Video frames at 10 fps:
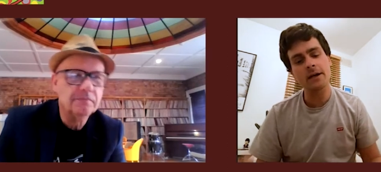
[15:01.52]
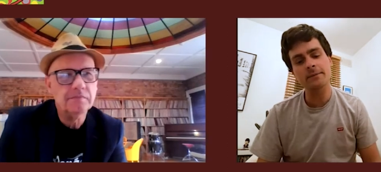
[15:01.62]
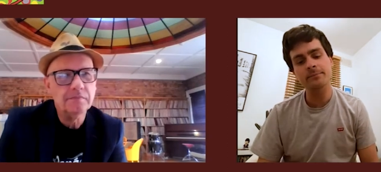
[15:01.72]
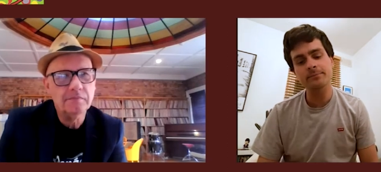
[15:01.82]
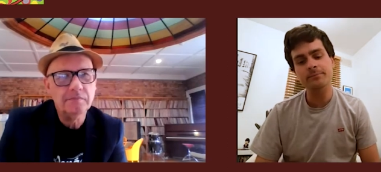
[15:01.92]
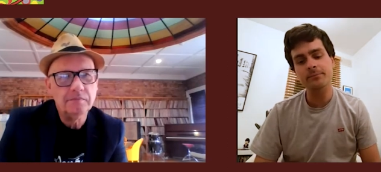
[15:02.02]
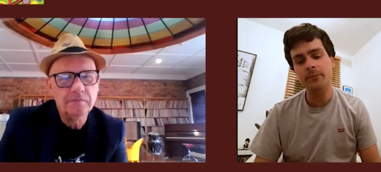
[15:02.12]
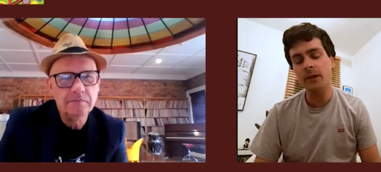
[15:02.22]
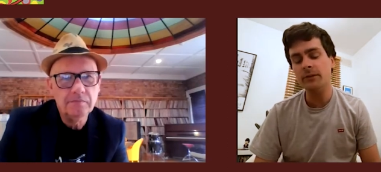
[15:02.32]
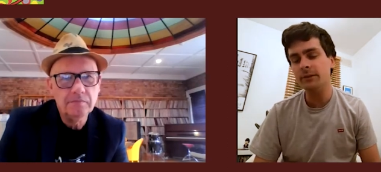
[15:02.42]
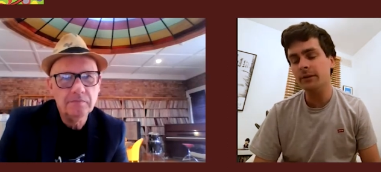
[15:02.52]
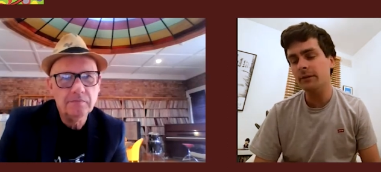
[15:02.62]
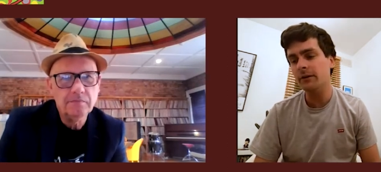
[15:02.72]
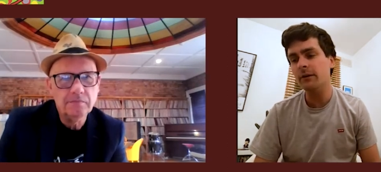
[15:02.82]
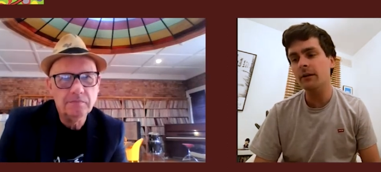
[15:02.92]
Speaker 1: um,
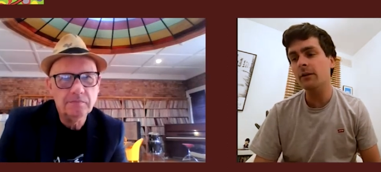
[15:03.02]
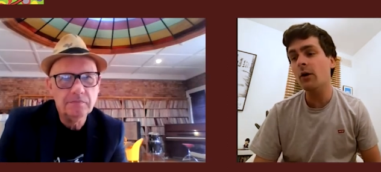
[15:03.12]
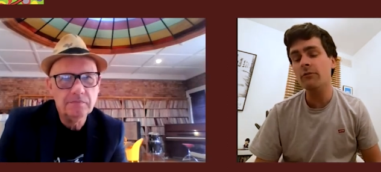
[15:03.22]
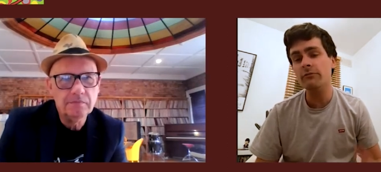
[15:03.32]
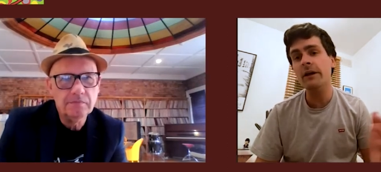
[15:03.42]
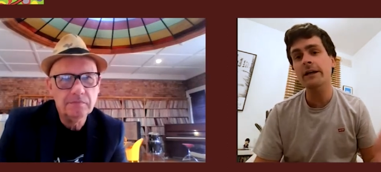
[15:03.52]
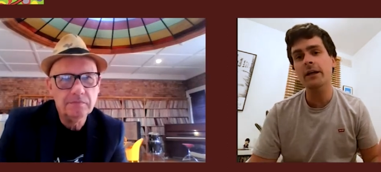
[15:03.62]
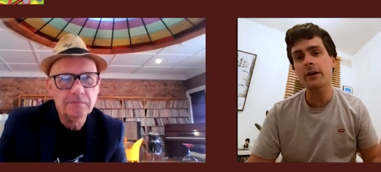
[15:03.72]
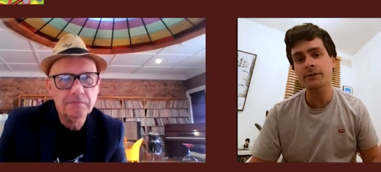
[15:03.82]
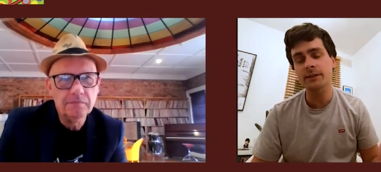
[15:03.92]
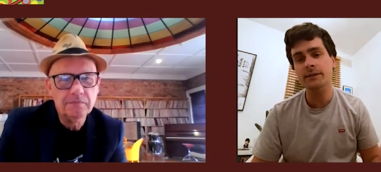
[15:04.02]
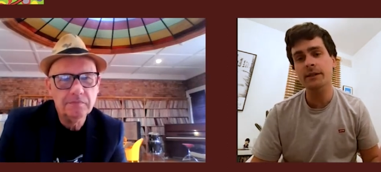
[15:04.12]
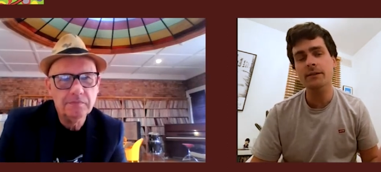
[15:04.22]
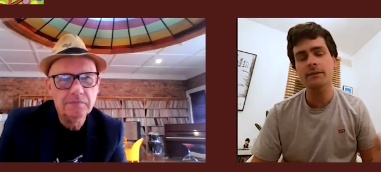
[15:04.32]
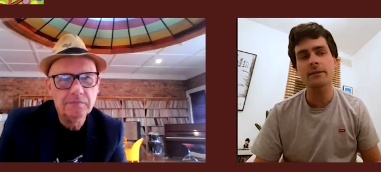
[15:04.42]
a lot of radio
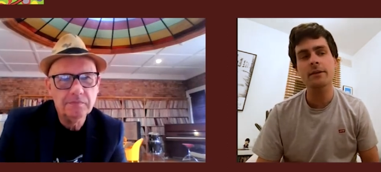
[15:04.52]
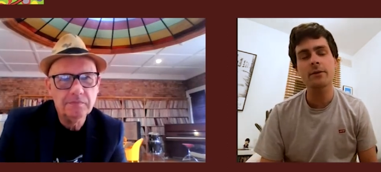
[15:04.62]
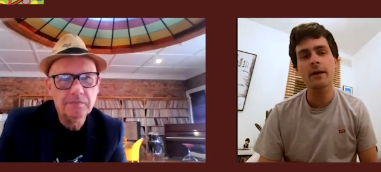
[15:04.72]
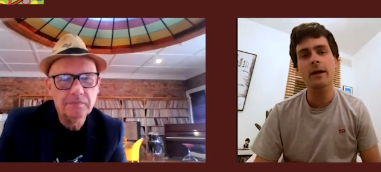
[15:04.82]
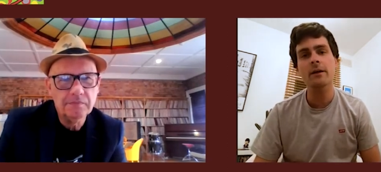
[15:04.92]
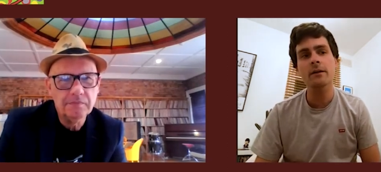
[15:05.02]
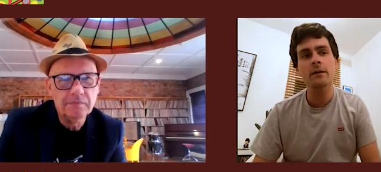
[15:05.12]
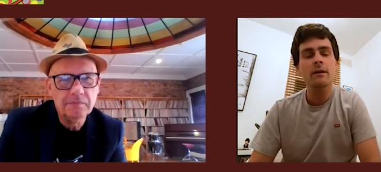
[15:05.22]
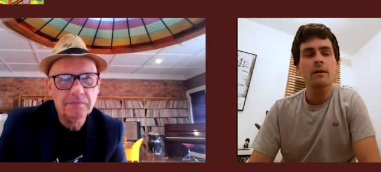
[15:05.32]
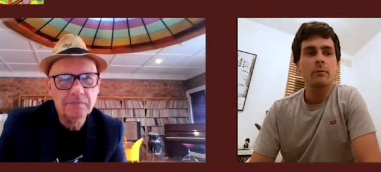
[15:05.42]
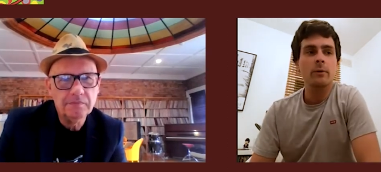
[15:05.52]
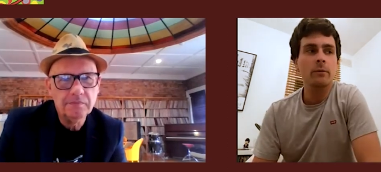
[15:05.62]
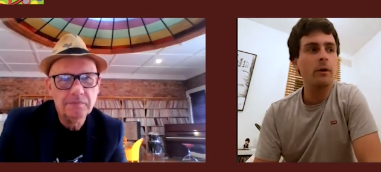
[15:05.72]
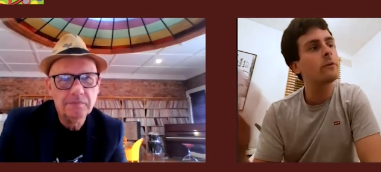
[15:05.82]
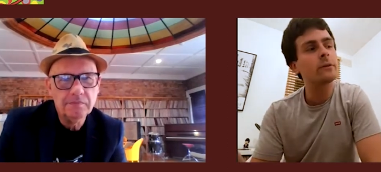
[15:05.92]
success in the UK. We were
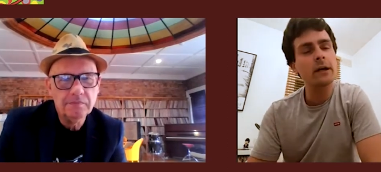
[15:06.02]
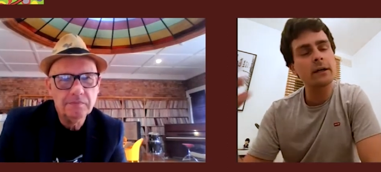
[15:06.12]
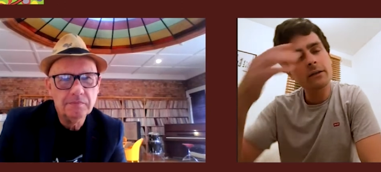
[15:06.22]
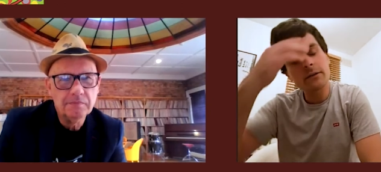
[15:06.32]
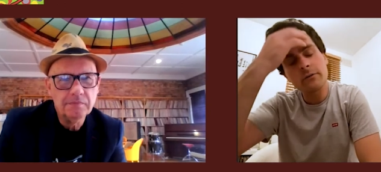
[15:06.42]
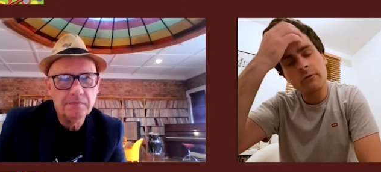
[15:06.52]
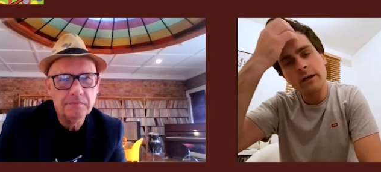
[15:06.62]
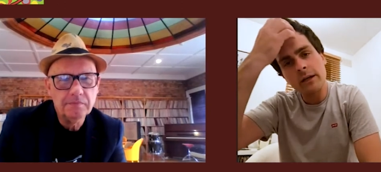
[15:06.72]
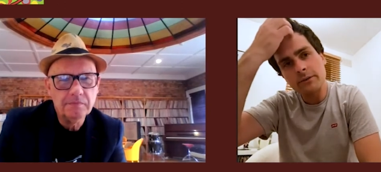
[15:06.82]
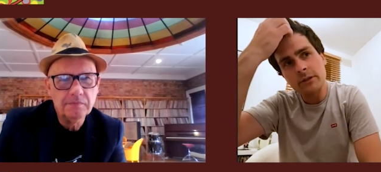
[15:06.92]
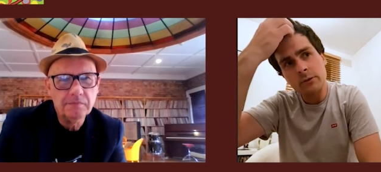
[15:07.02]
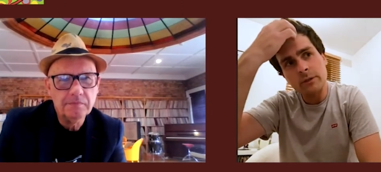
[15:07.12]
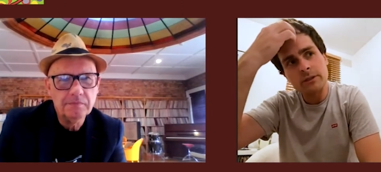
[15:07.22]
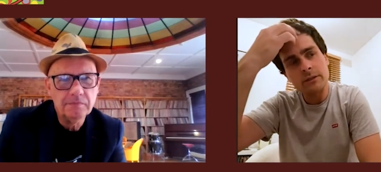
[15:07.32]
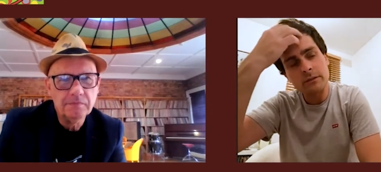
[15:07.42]
on like Radio Two,
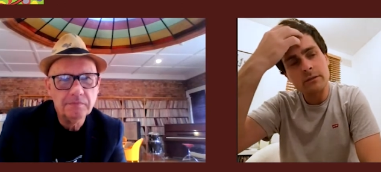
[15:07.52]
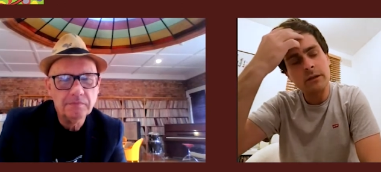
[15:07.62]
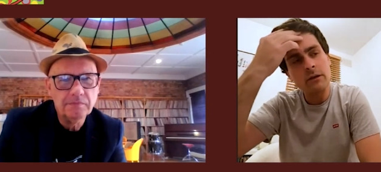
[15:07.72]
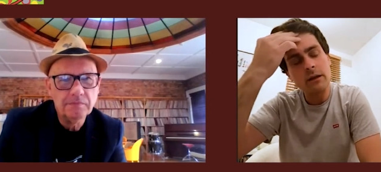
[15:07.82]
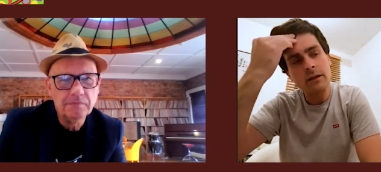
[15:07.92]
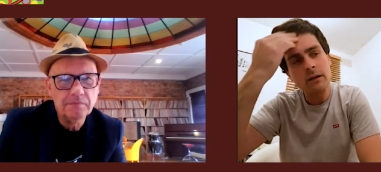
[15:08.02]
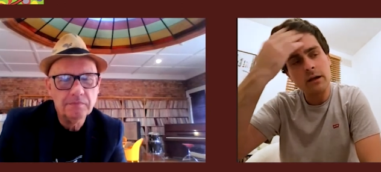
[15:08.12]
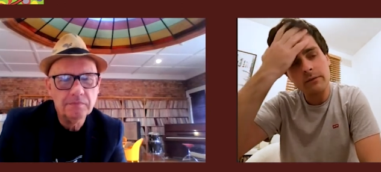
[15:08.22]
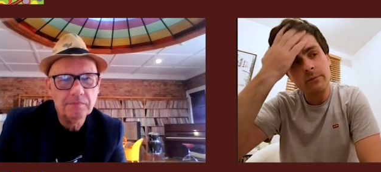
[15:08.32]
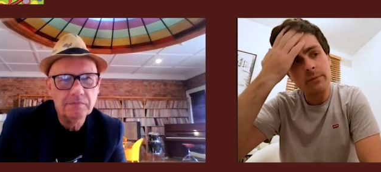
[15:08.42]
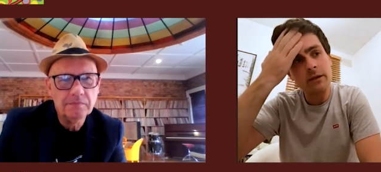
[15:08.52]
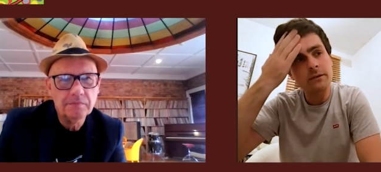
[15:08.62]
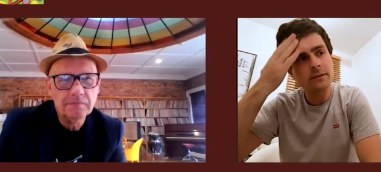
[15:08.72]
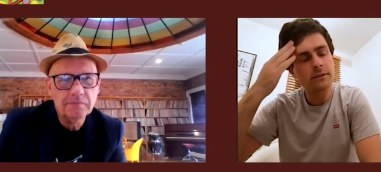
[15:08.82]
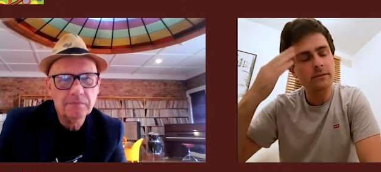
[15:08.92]
which is you know like the kind of the
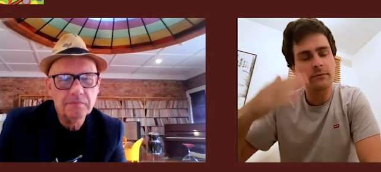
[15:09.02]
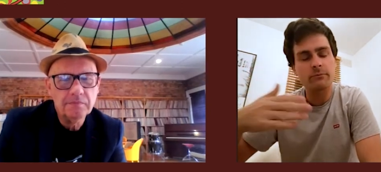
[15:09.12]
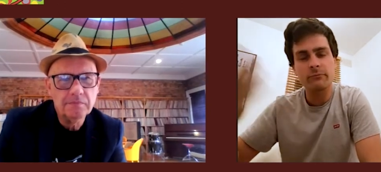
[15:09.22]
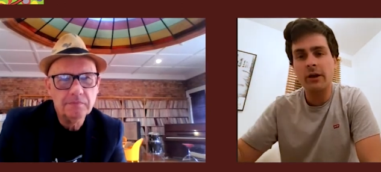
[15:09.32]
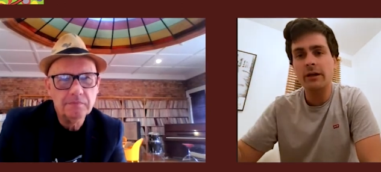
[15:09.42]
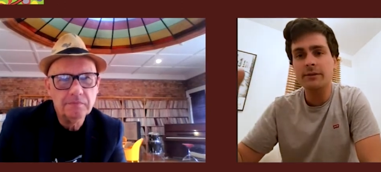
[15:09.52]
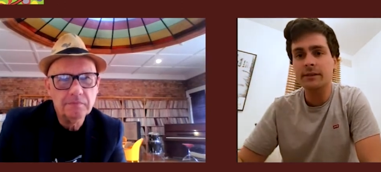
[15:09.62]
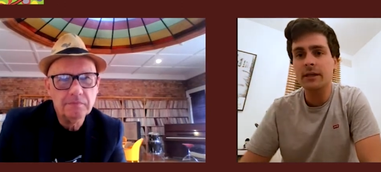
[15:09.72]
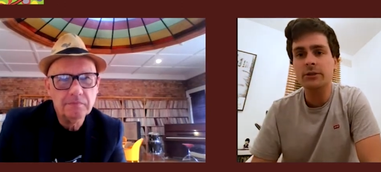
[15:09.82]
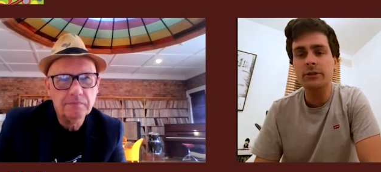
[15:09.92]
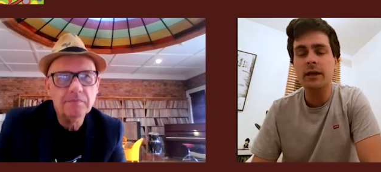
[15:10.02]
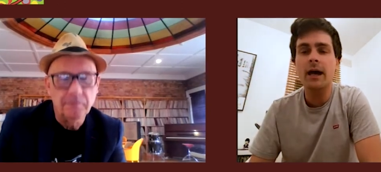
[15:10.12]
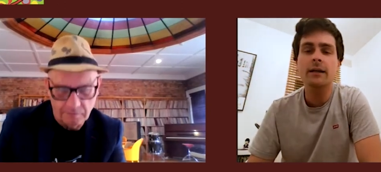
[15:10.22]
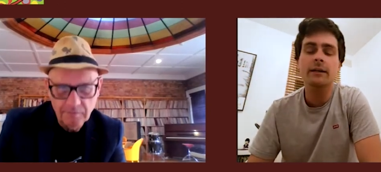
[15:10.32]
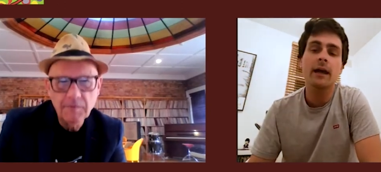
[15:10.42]
biggest radio station you
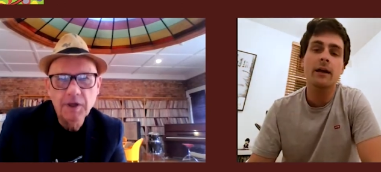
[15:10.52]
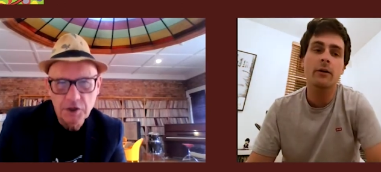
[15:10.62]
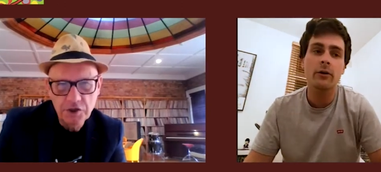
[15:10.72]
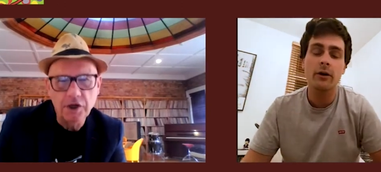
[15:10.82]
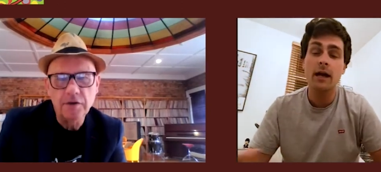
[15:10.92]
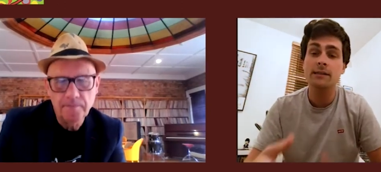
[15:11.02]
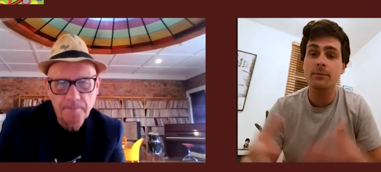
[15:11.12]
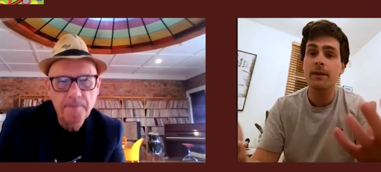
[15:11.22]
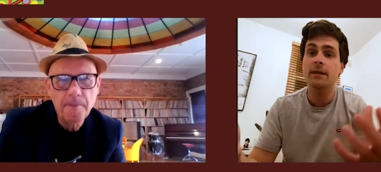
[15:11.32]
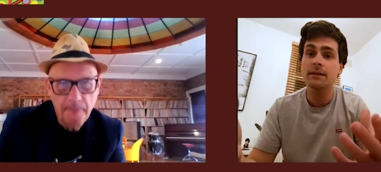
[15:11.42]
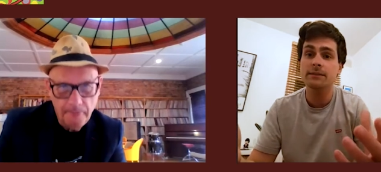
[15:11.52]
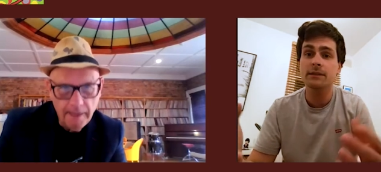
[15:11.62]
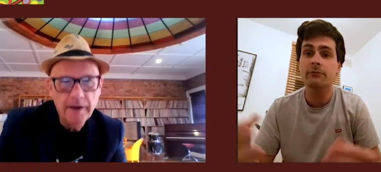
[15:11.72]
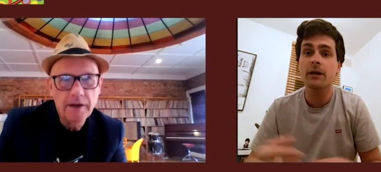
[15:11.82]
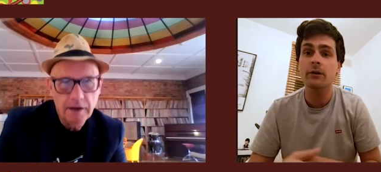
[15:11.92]
can get or sure. as a
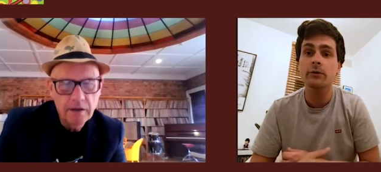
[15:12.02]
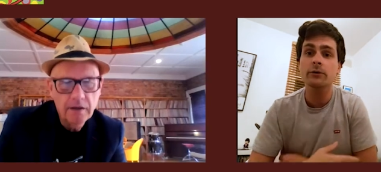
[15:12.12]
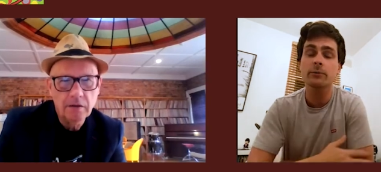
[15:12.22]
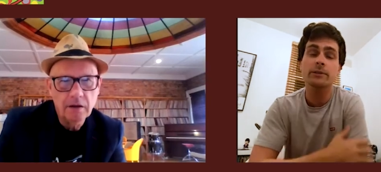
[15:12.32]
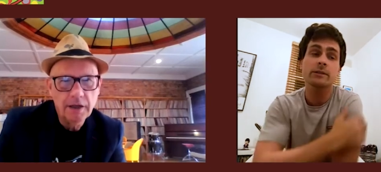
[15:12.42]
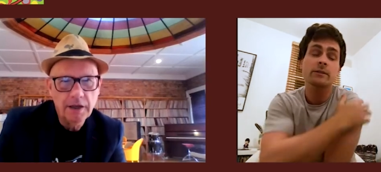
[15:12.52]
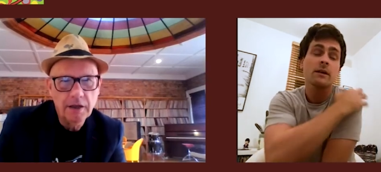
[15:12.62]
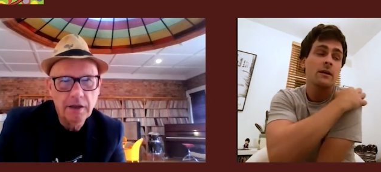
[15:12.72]
B-listed record, which is